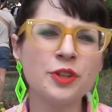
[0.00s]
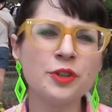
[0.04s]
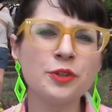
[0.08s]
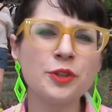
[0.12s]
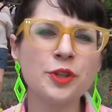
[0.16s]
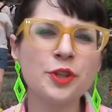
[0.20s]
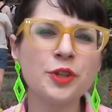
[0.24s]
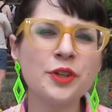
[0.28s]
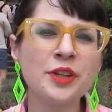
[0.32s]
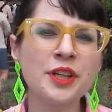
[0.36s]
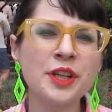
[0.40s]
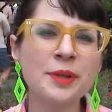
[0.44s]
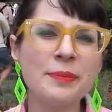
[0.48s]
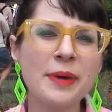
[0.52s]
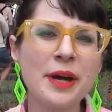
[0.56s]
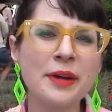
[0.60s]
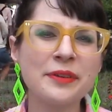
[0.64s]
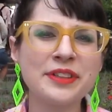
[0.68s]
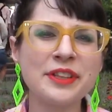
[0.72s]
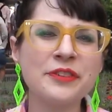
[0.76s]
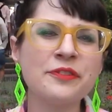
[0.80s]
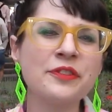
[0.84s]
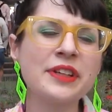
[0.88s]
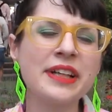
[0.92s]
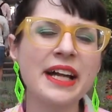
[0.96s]
You learn
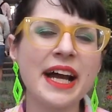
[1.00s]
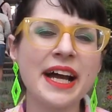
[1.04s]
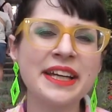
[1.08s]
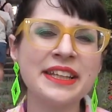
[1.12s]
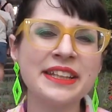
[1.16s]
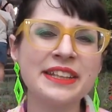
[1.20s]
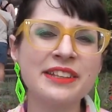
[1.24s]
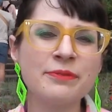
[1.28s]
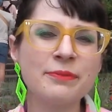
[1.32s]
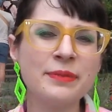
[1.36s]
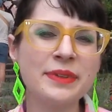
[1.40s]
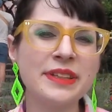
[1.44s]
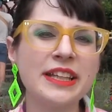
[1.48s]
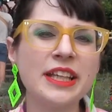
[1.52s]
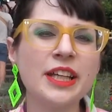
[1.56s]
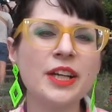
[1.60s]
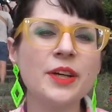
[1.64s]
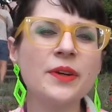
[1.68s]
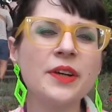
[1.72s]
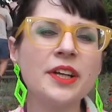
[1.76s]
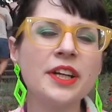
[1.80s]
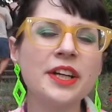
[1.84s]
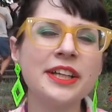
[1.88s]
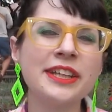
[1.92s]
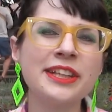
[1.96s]
about different kinds of
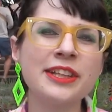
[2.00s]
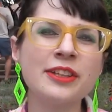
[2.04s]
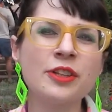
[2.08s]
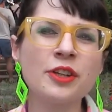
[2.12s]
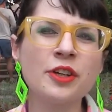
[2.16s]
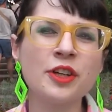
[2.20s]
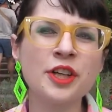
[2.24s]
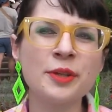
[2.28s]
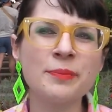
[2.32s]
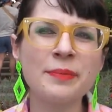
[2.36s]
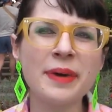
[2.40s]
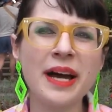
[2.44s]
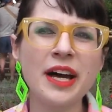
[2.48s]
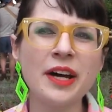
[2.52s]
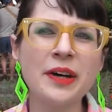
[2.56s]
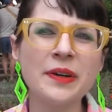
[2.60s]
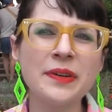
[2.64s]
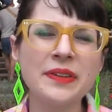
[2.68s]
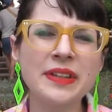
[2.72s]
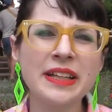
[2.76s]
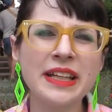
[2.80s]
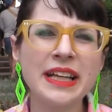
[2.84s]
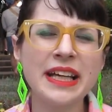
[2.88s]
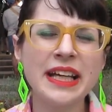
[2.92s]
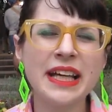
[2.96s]
materials, you learn
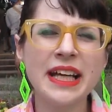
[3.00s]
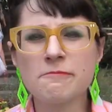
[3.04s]
about